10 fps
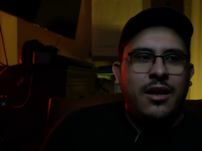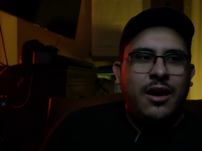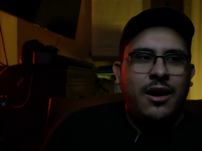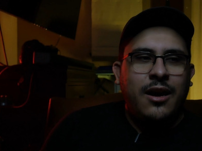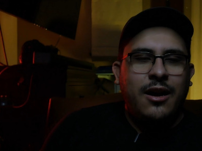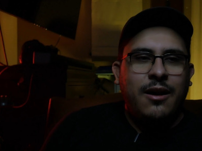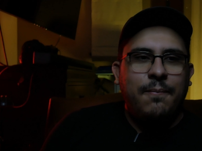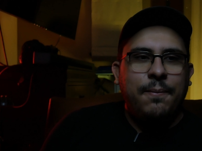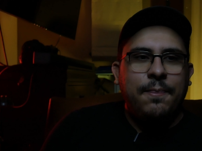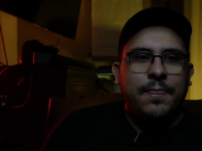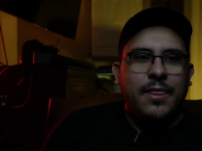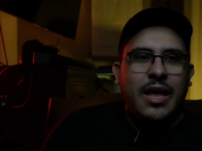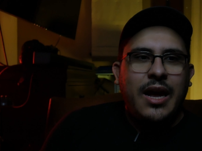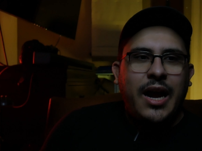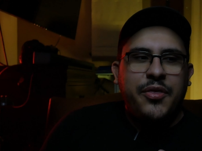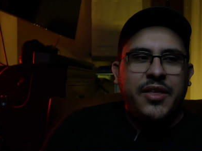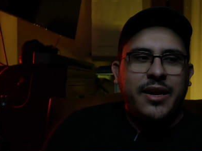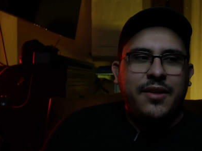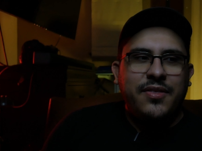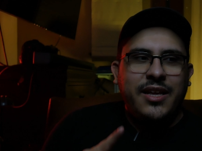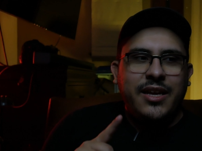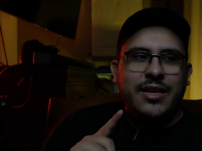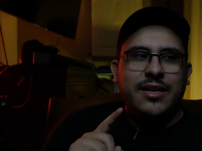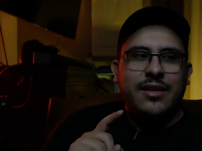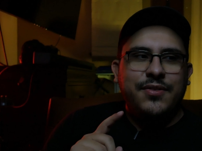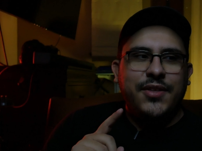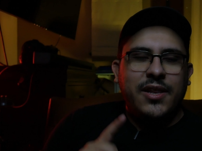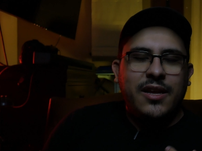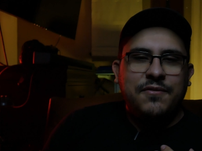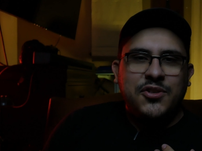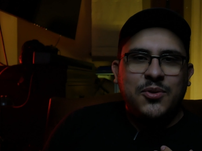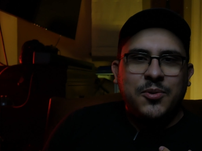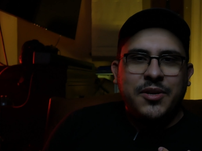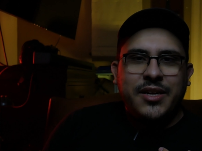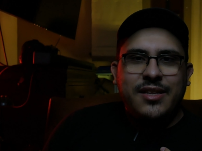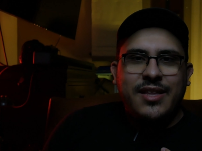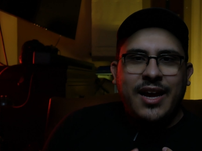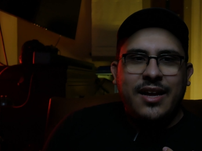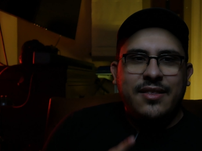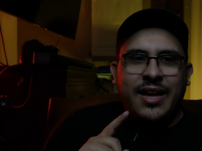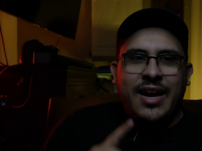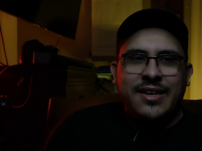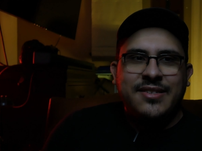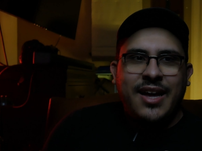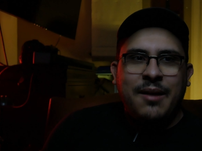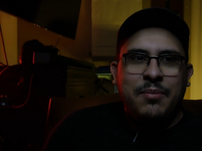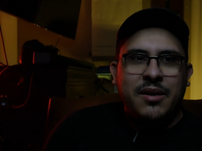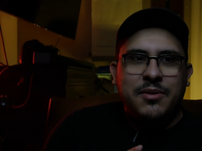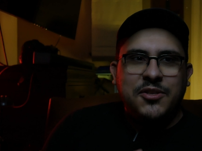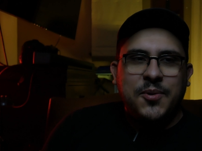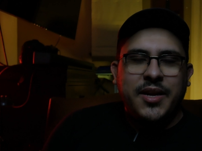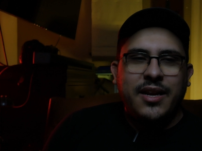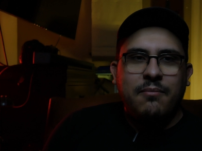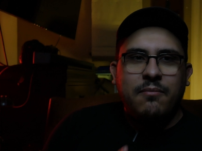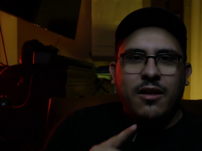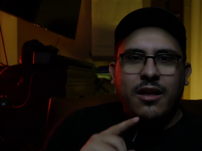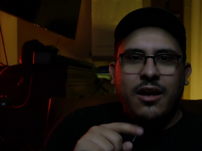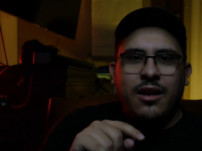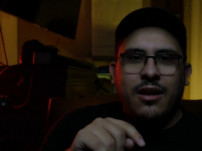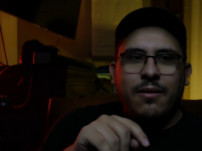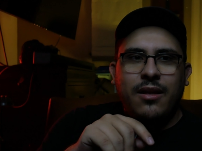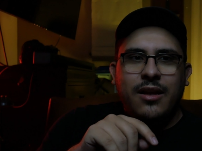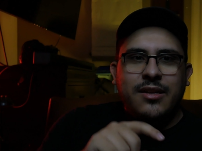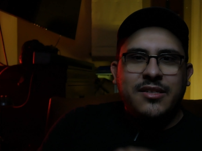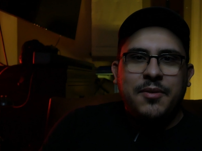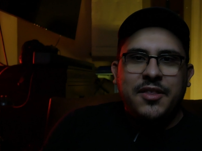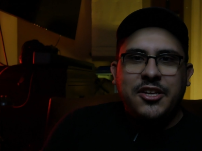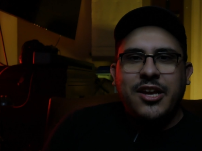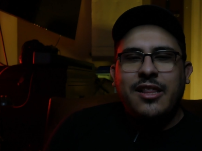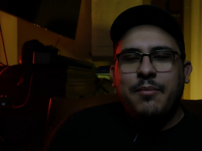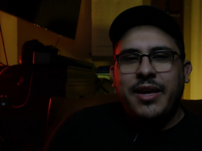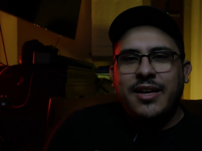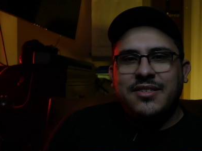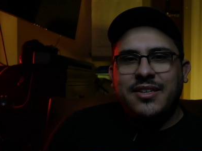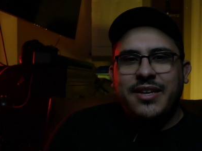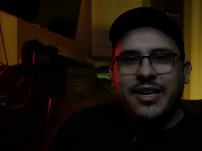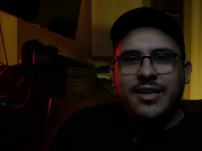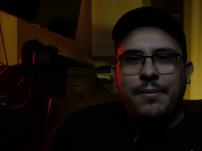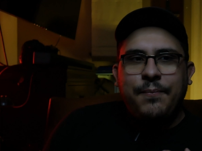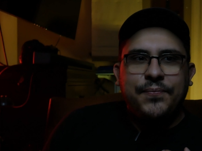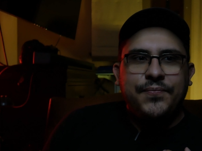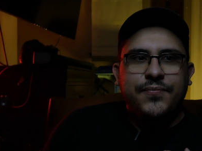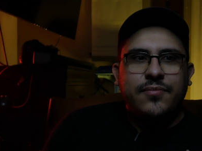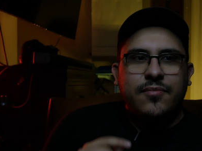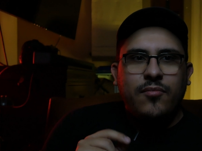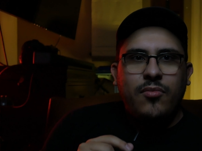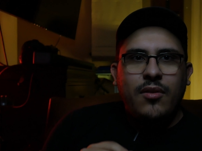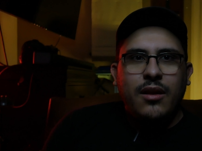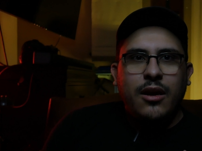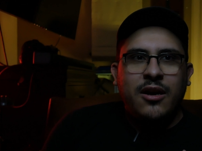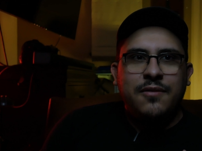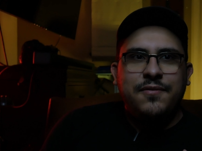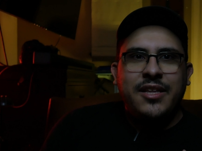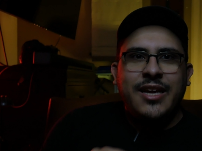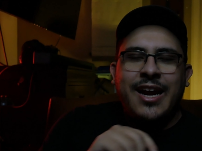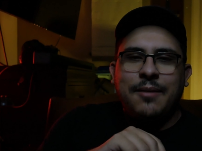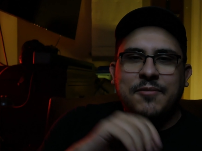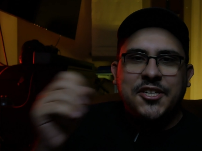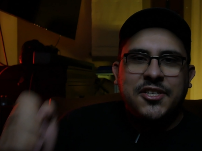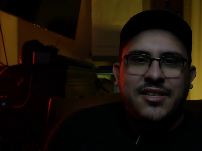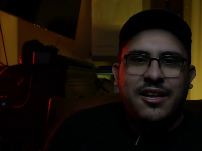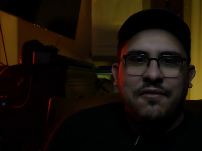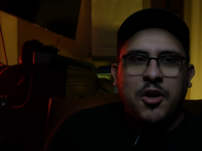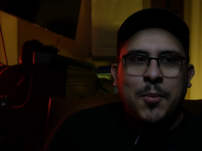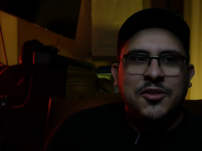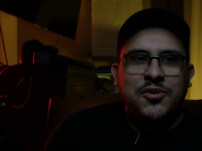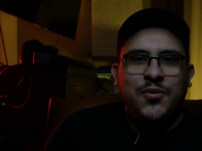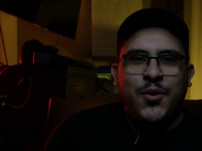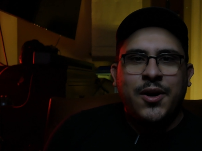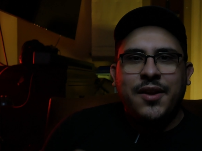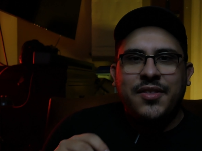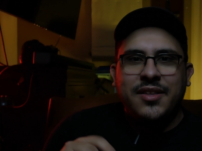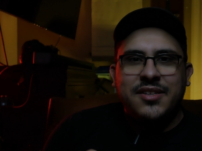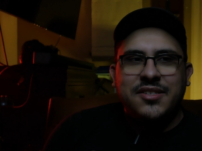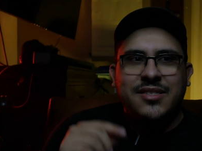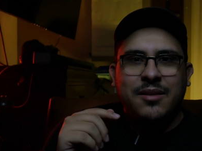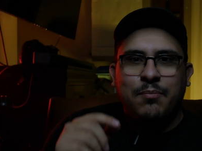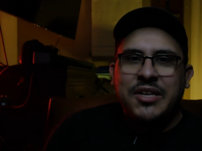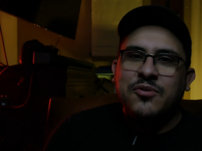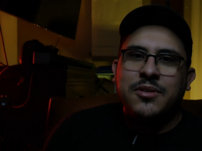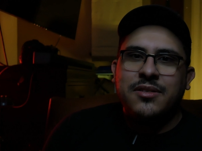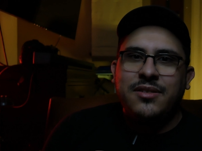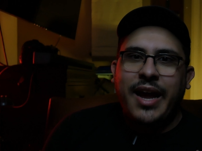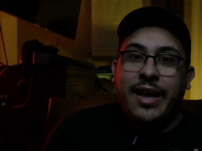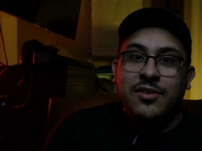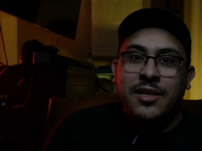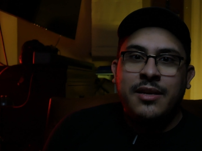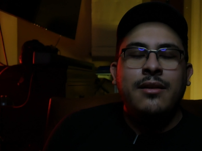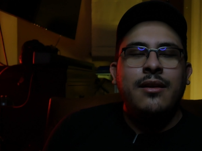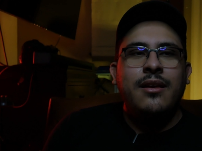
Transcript: I think the love story that has to happen between Timothée Chalamet and Zendaya, of the adaptations that have come out so far, I think this is the best one to handle it.